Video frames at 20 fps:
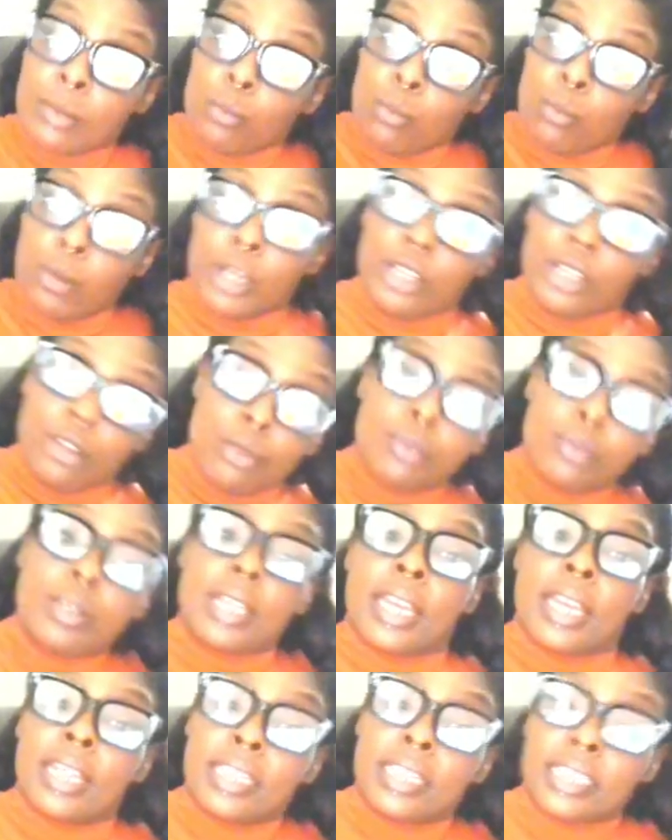when you
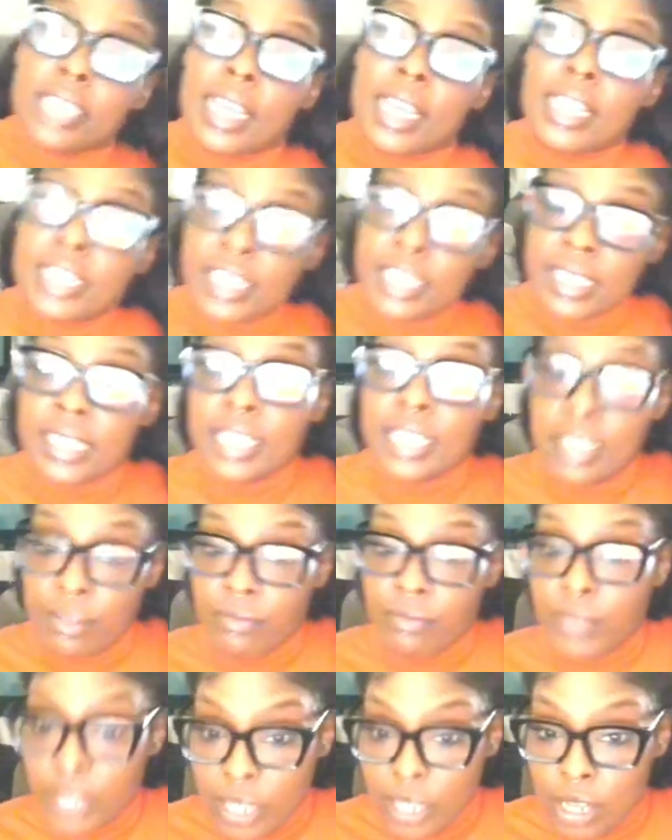get a chance to see a
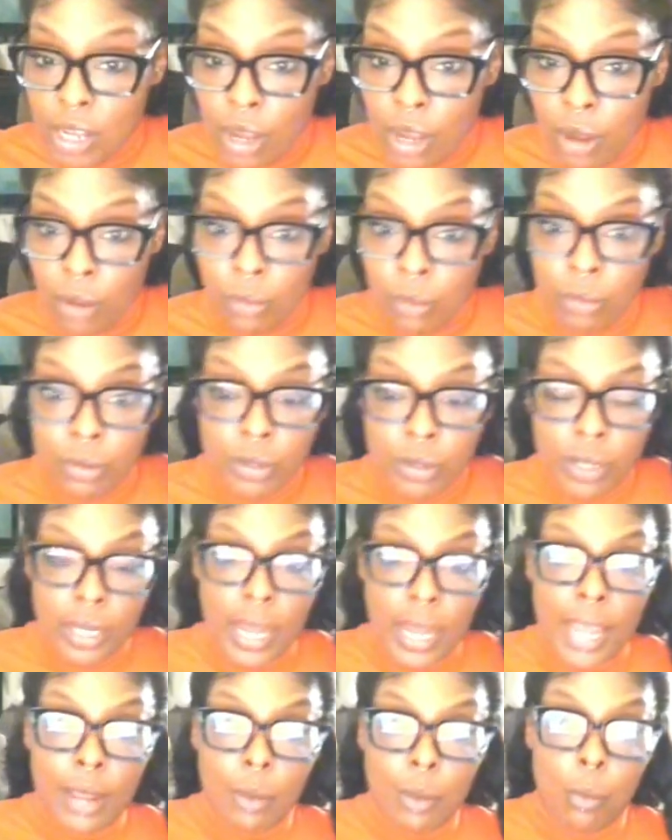video, you're
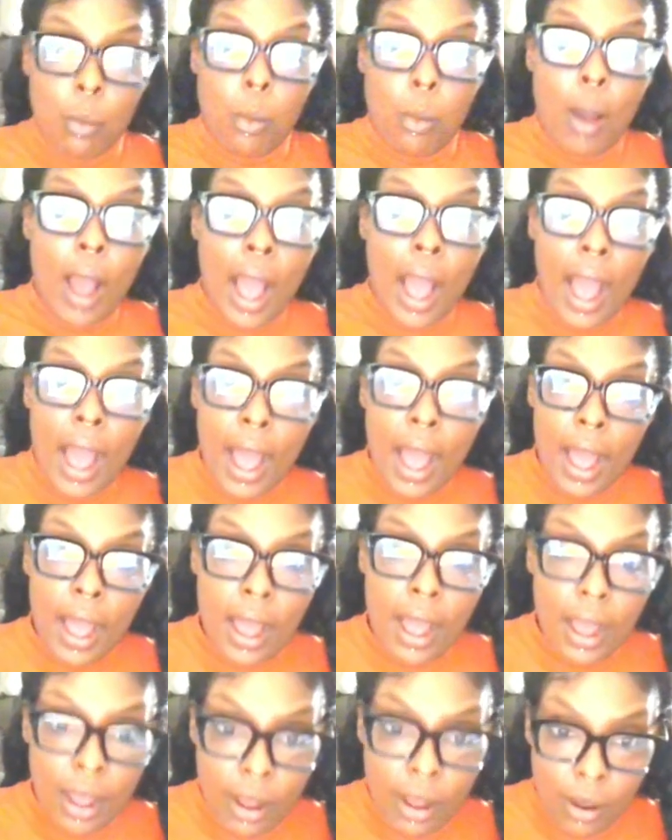like,
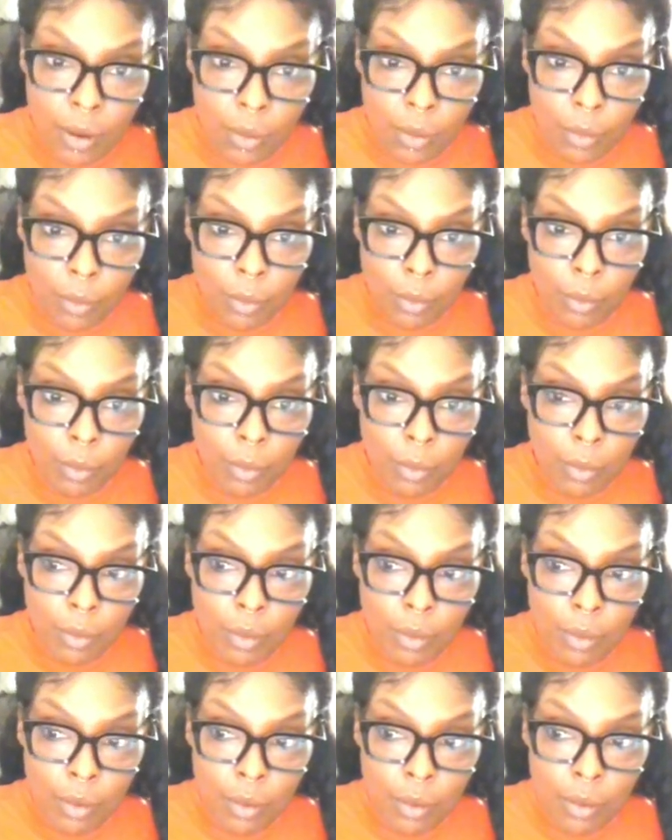wow.
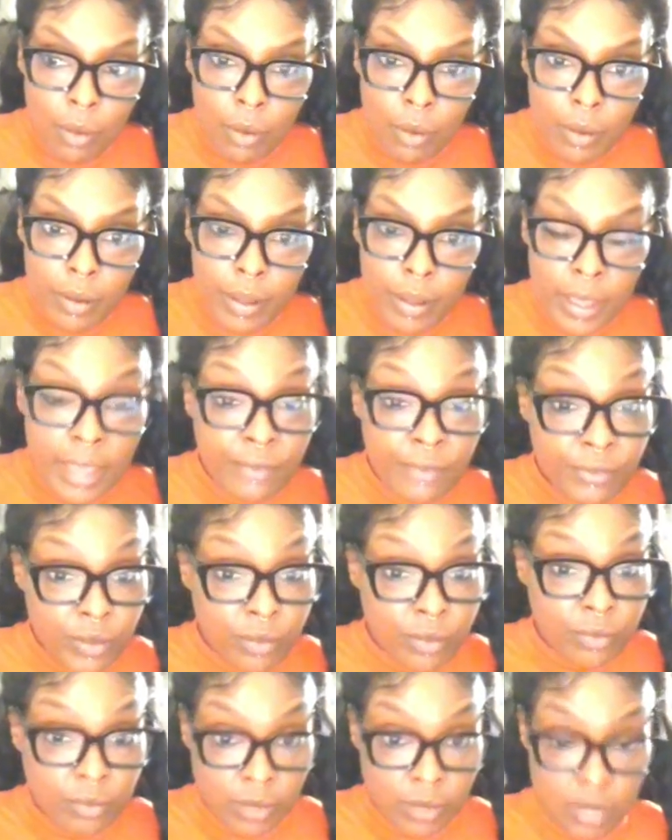If
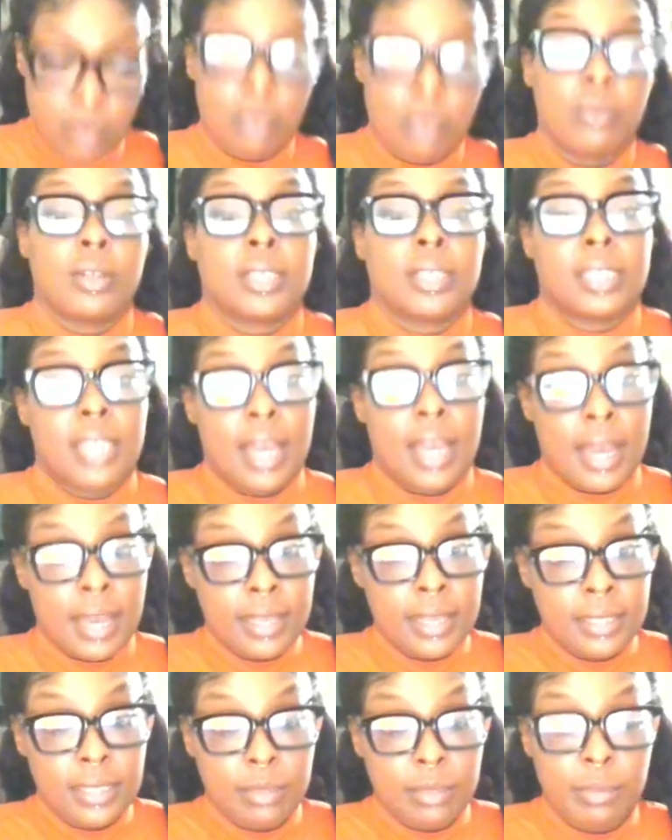it
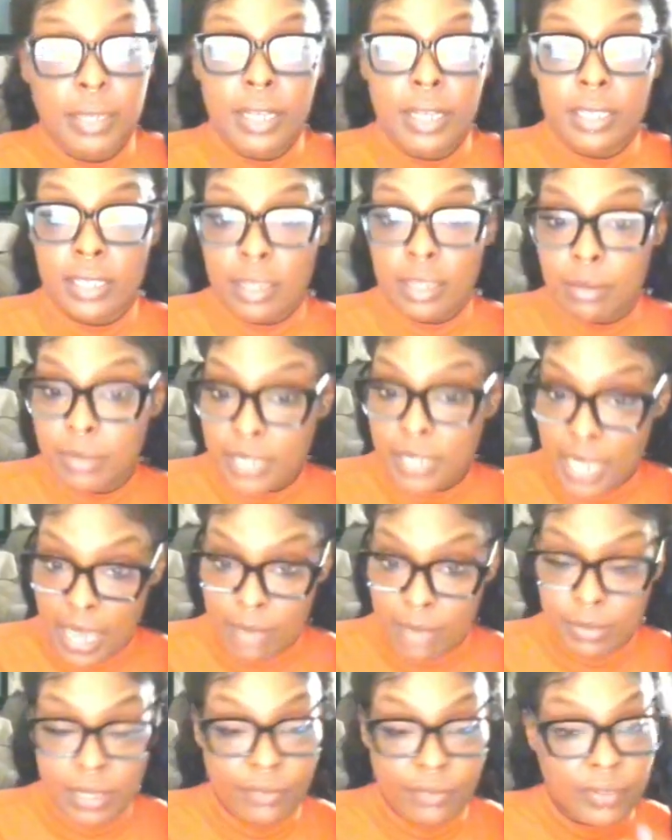coincides, because
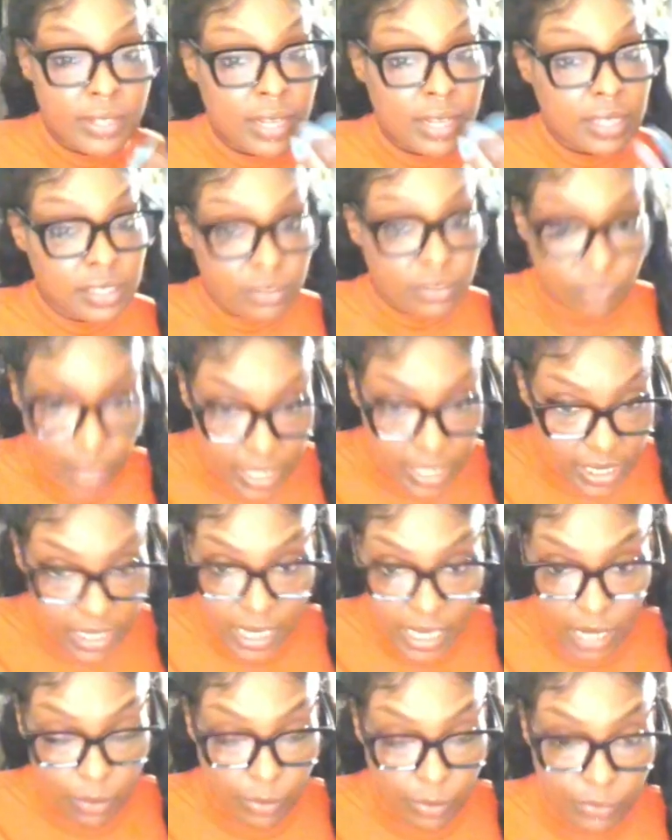sometimes if it doesn't
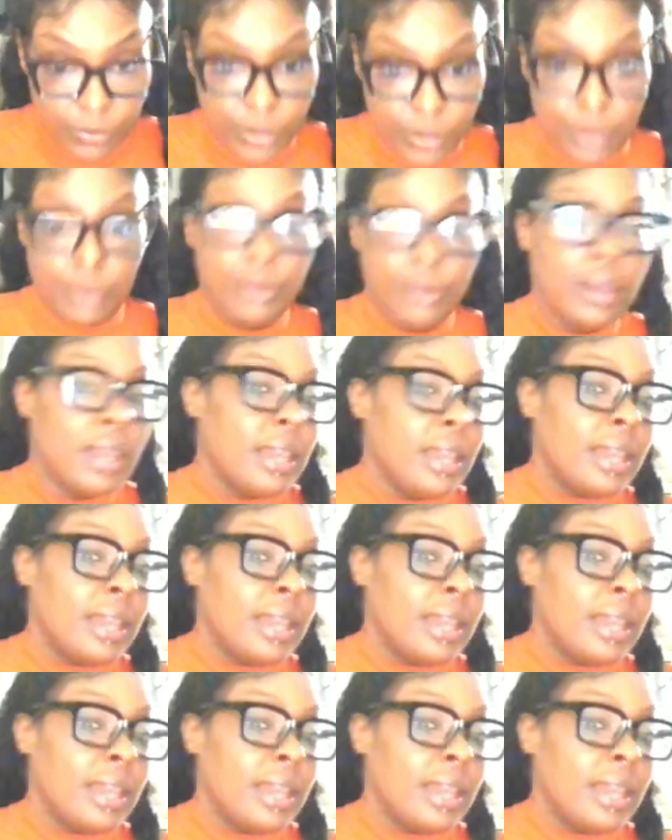resonate with you,